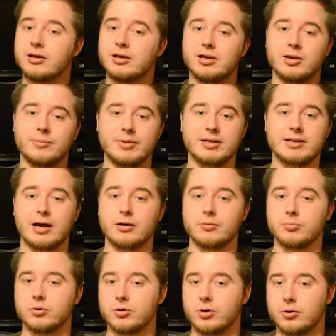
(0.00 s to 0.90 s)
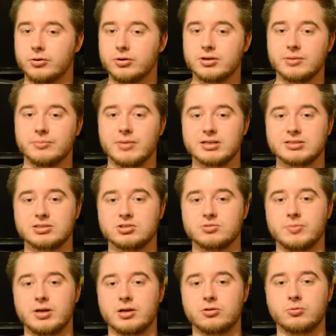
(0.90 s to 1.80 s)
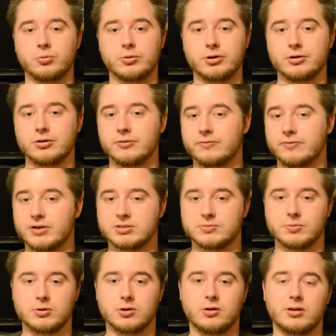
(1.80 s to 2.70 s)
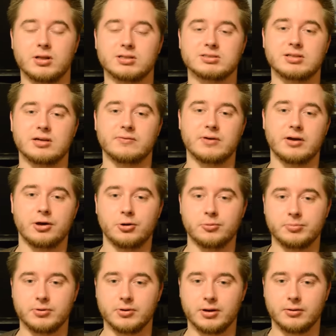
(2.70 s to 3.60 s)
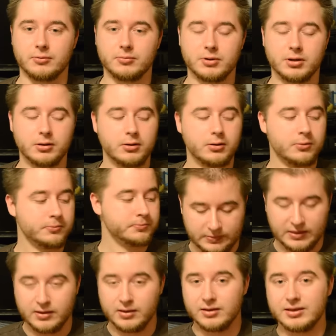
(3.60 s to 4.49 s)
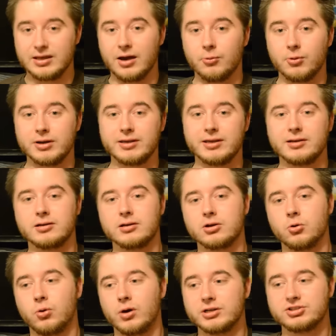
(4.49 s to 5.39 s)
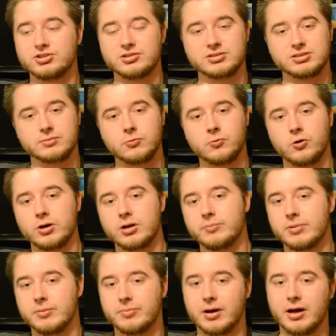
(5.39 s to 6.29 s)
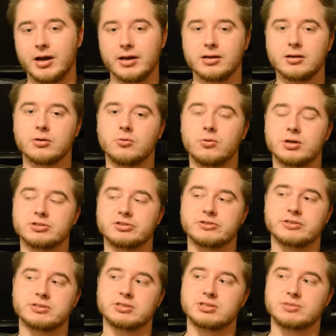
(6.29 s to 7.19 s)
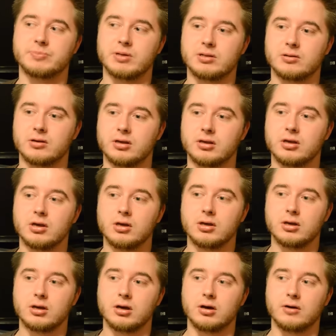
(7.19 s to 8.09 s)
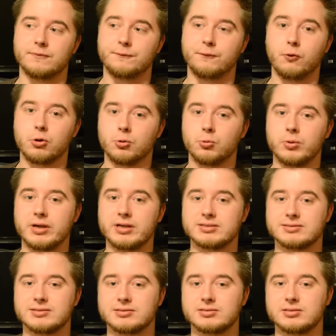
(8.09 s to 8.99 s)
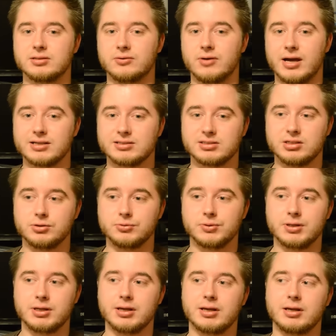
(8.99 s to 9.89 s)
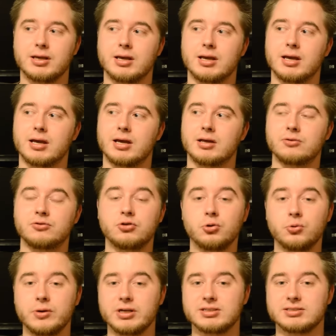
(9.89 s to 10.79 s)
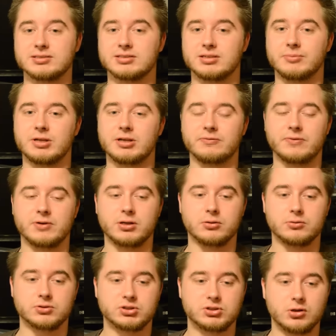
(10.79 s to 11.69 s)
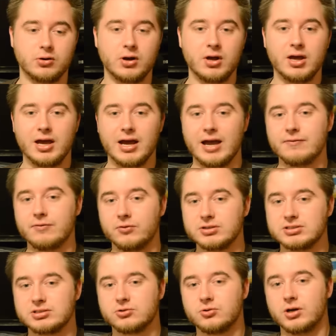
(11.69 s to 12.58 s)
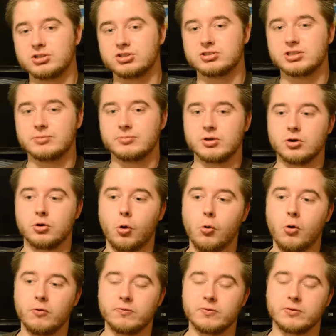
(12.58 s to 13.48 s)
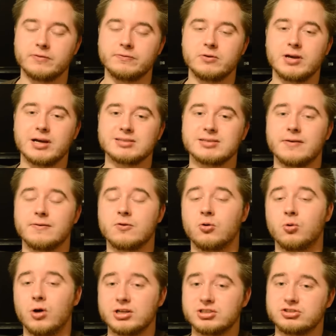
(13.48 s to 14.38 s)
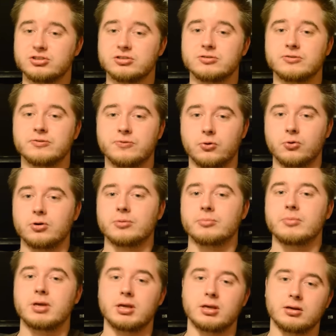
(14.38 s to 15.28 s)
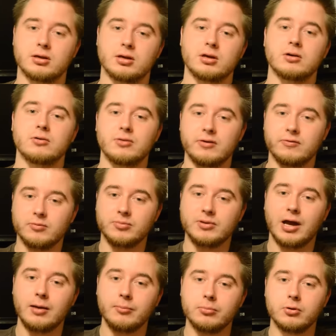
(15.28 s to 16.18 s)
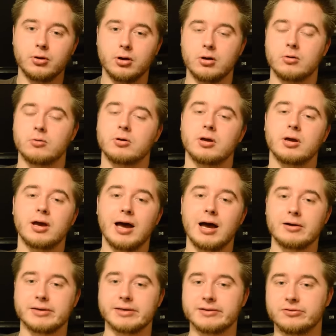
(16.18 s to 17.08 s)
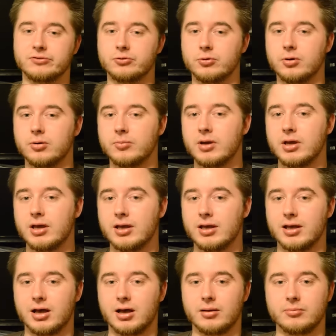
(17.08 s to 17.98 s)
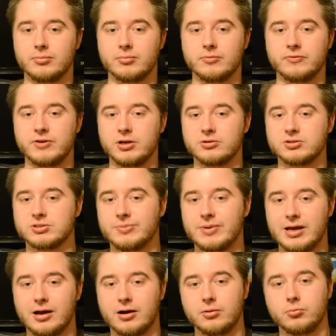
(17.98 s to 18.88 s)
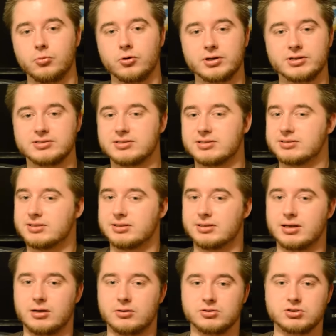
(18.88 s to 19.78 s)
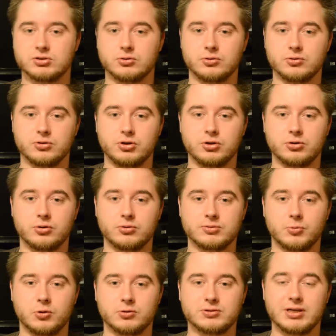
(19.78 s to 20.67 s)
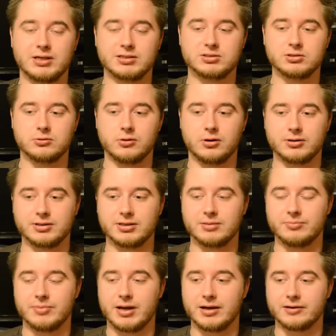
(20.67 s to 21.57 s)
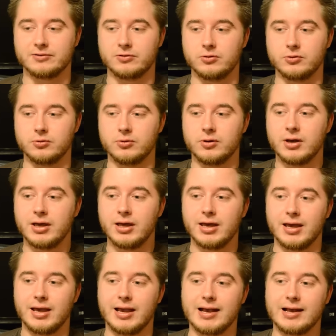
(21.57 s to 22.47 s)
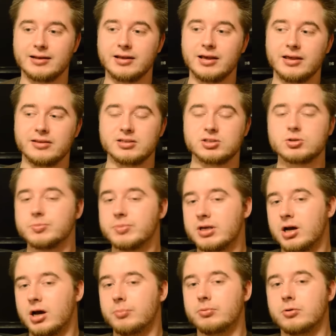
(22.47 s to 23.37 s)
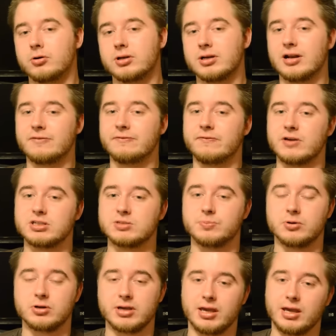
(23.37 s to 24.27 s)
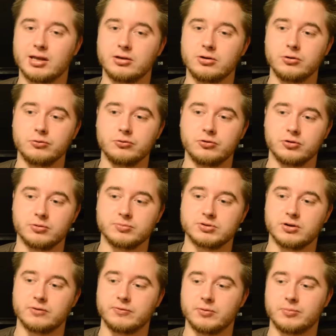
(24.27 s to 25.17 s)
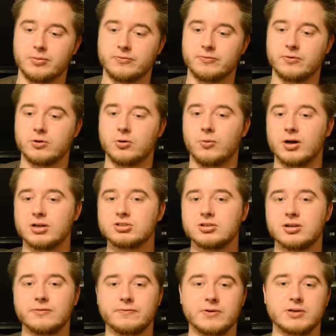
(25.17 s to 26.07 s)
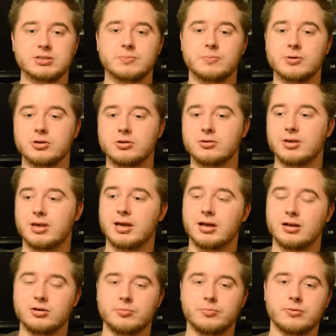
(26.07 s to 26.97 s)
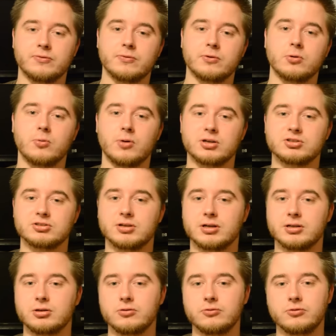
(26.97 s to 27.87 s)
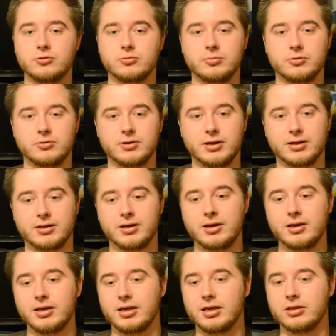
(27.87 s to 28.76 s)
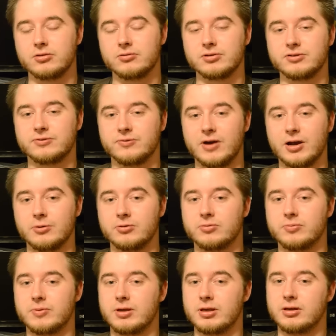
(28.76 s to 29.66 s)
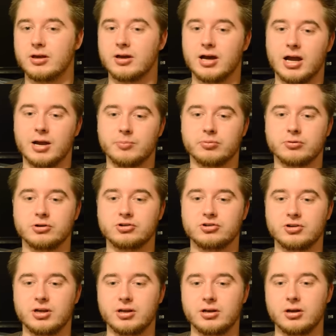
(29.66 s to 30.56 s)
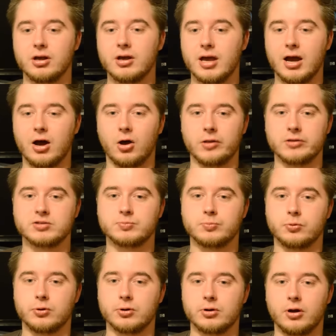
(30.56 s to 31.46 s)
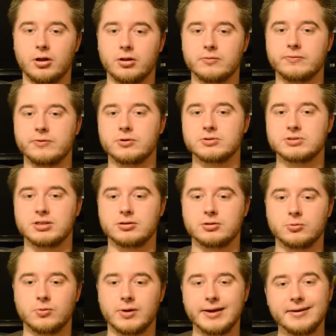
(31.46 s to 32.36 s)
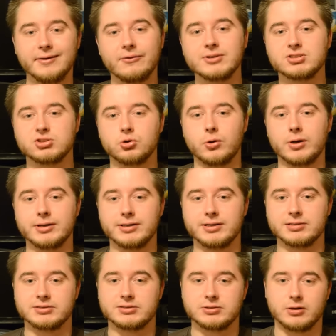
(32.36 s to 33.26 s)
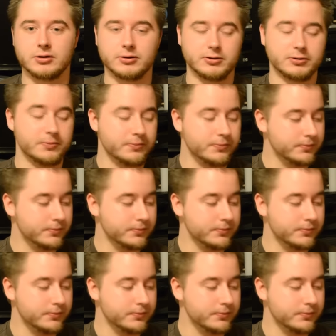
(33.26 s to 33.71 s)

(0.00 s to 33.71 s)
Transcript: it'll be down below. You can message me on Twitter, Facebook, all that stuff. I'll help you out. Now I want to get into questions. I'm quite a bit behind on questions. It's been 4 weeks since the last Q&A and 2 weeks since I made a video. So I have a list of questions I'm going to go over. If you guys have questions for me, leave them down below. I'll get to them. Videos will be out more consistent now, so it won't take so long to get back to you. And this will be uploaded on Facebook and YouTube. So if you prefer to watch it on Facebook, you can. You prefer to watch it on YouTube, you can. Either is fine with me. I appreciate all the support, all the views. Either way, let's go ahead and get started.